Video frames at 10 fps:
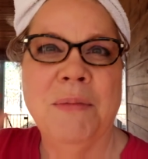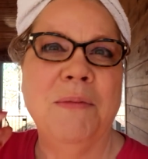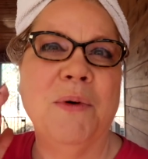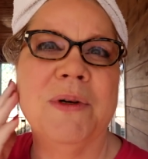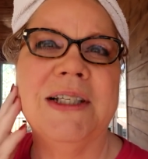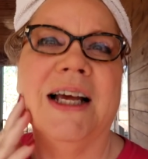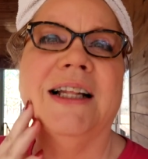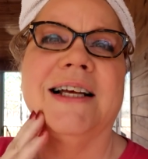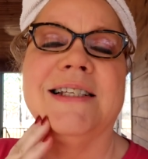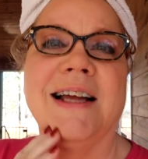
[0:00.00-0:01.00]
People were
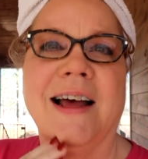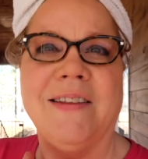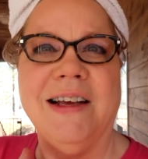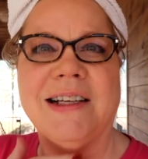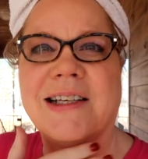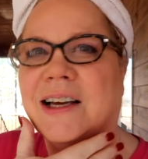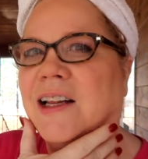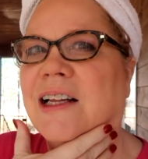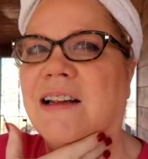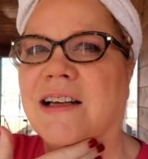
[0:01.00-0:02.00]
saying last night they could
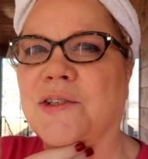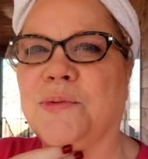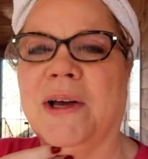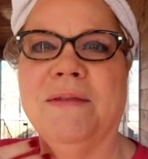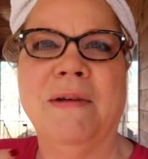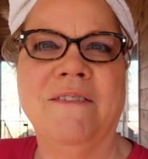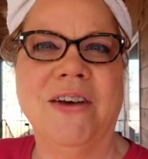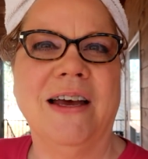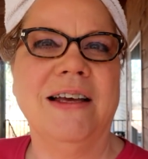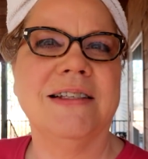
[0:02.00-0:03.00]
tell I'd lost weight in my
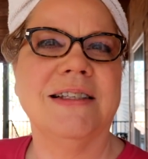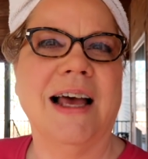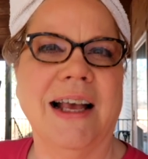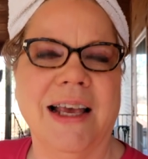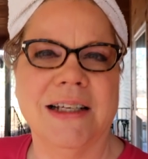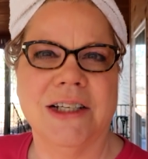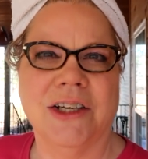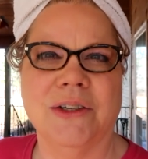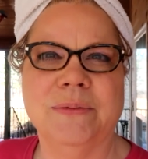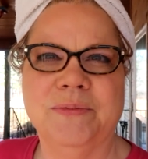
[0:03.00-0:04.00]
face. I can
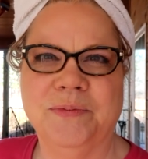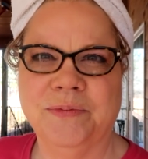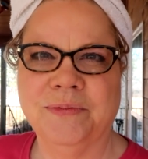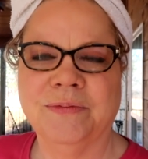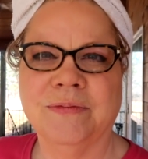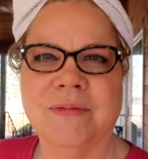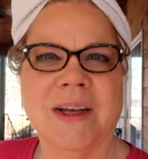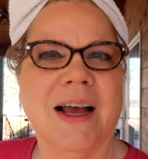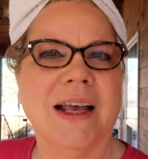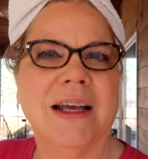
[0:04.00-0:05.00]
too.
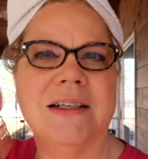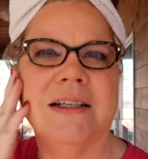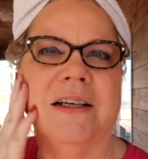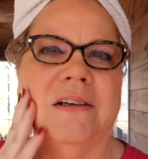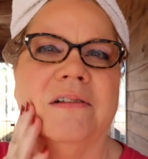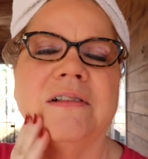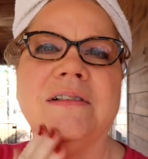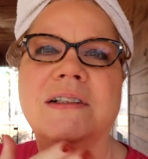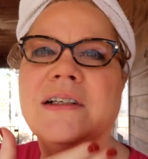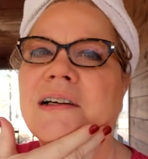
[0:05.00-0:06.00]
I can too.
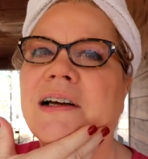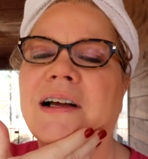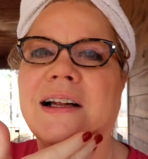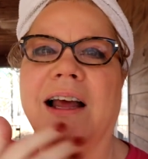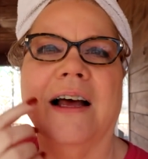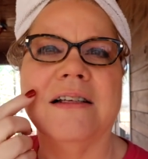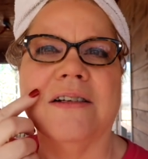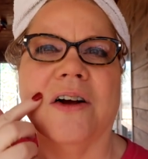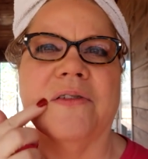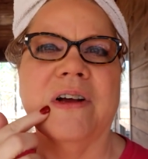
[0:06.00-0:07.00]
Now I'll
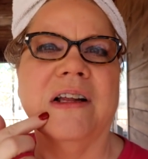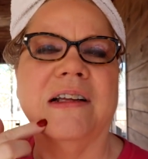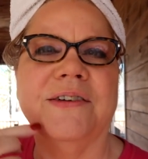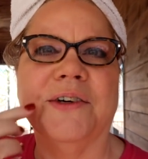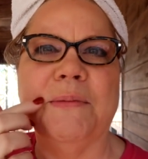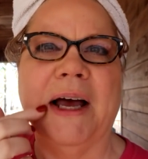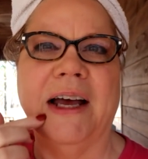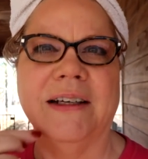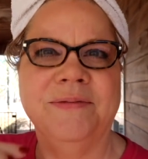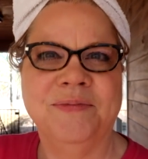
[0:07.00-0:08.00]
start wrinkling real
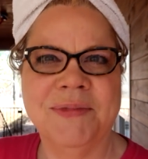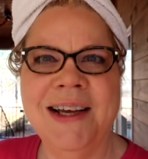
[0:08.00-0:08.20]
bad.